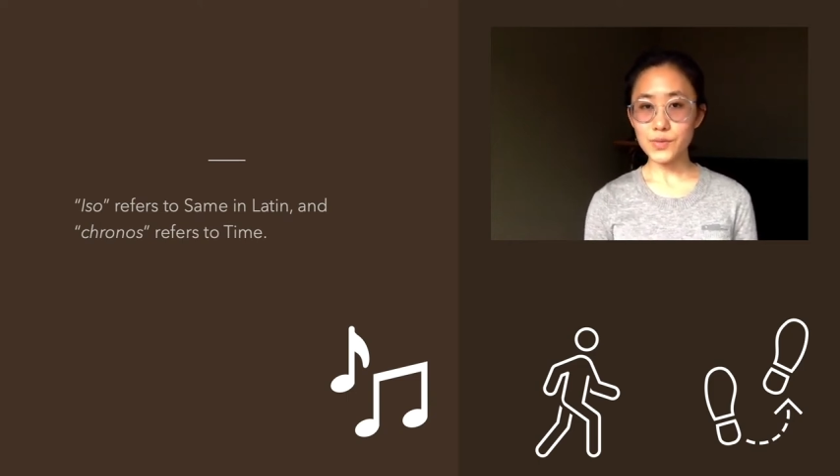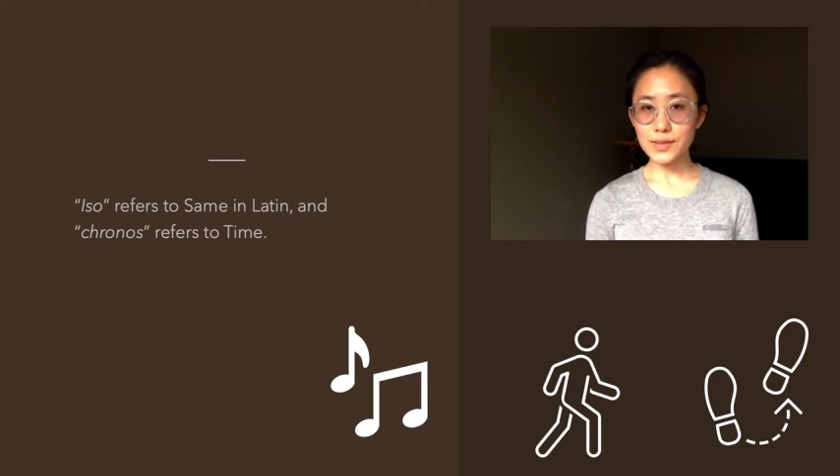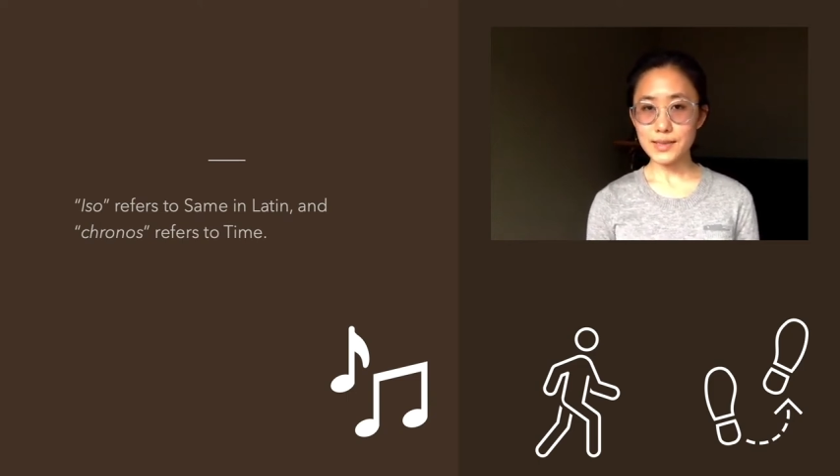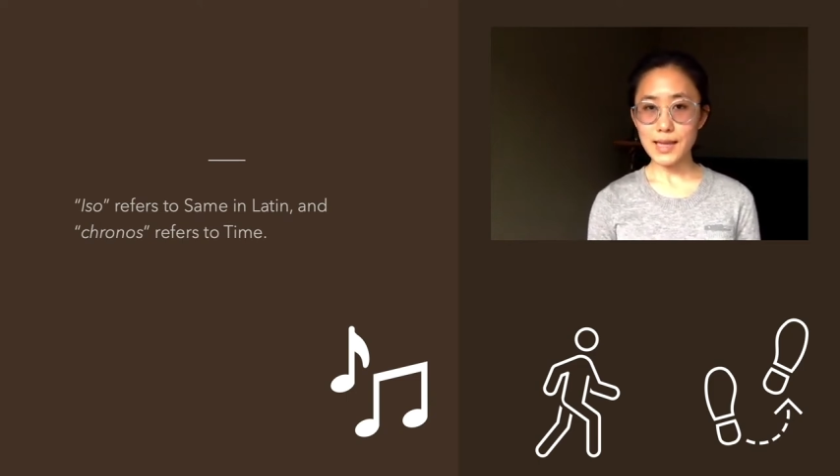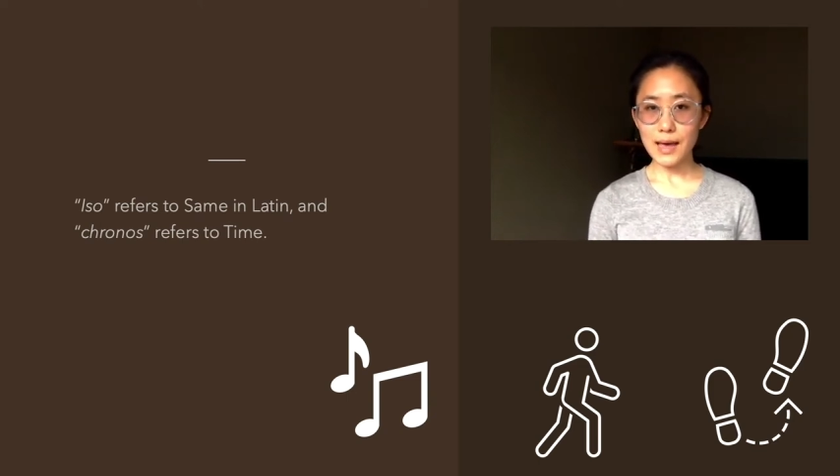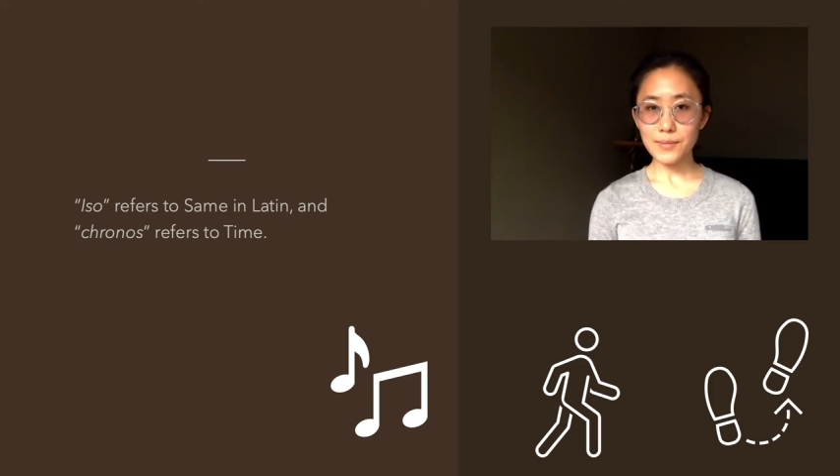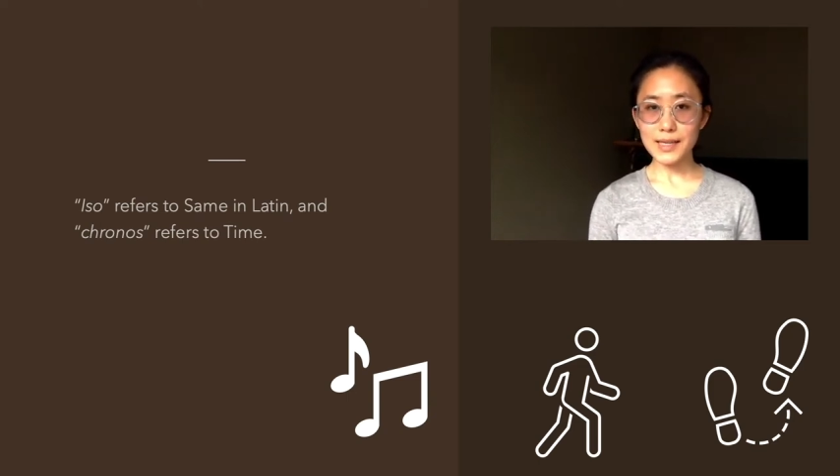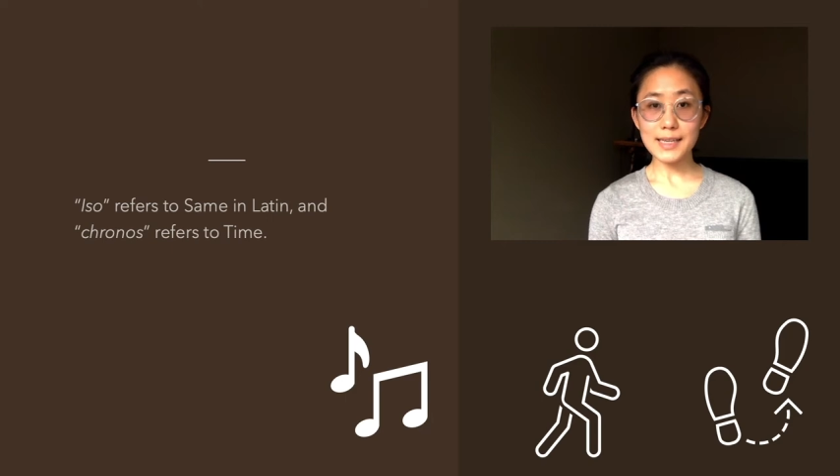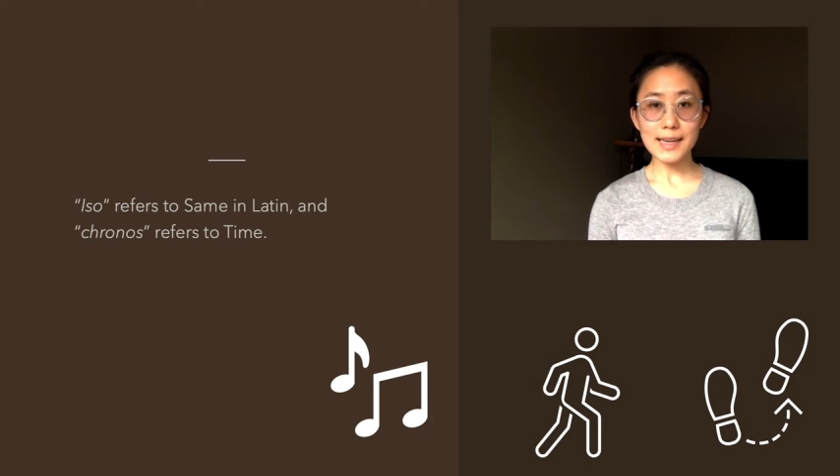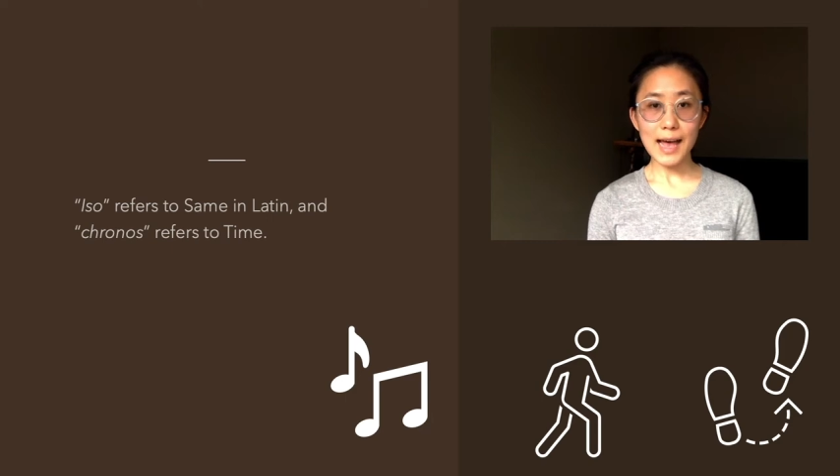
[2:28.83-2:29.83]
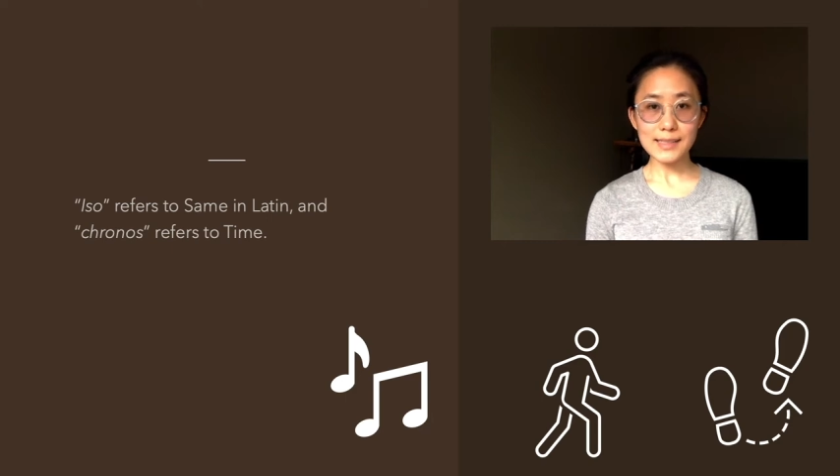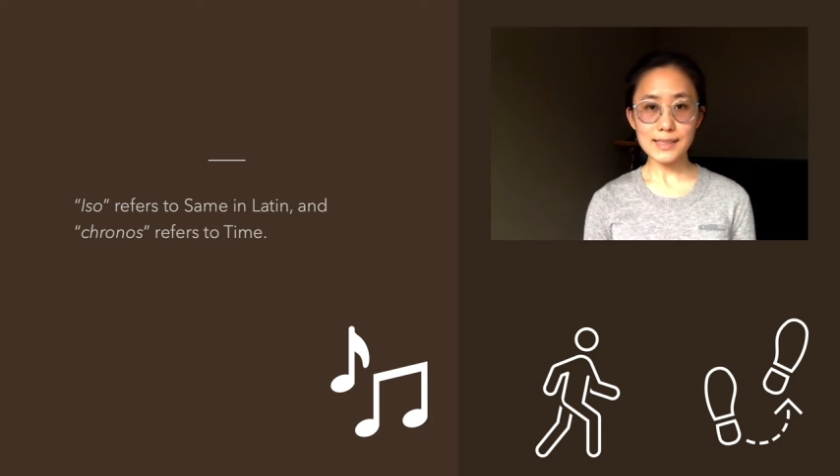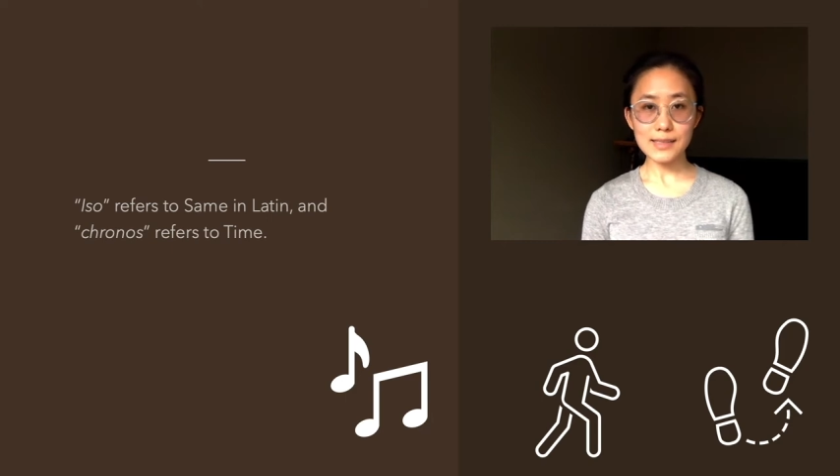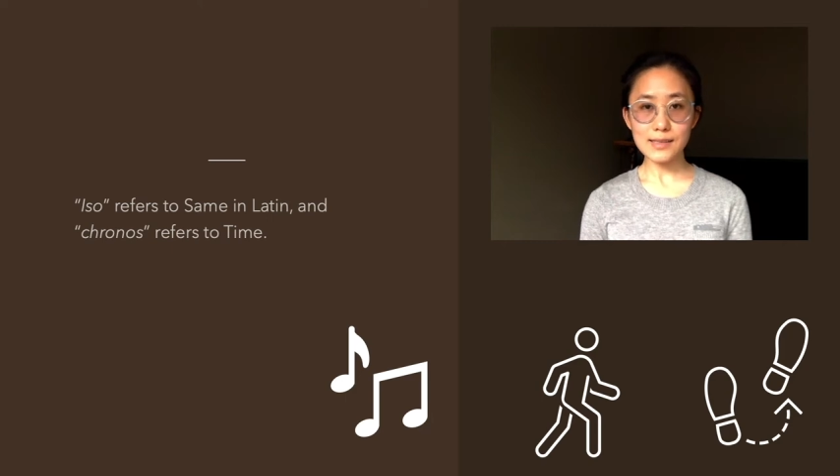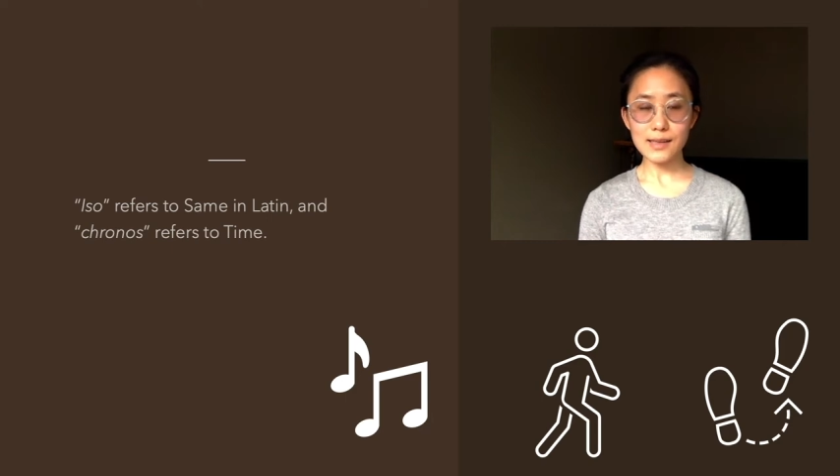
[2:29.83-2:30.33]
same in
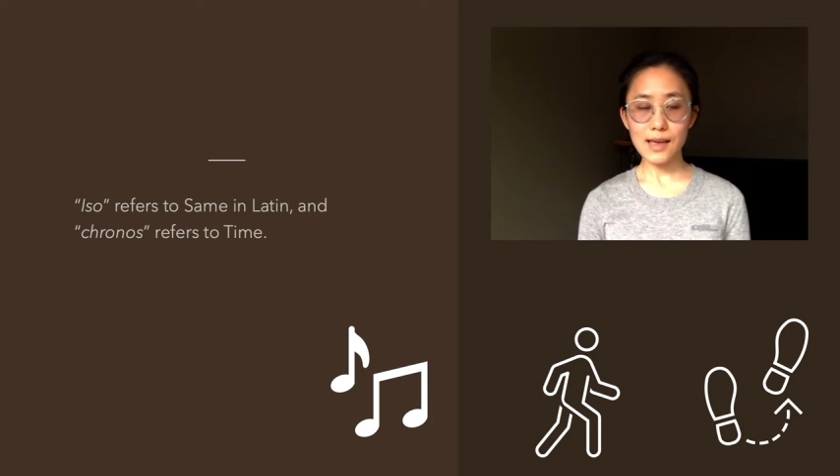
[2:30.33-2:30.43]
Latin,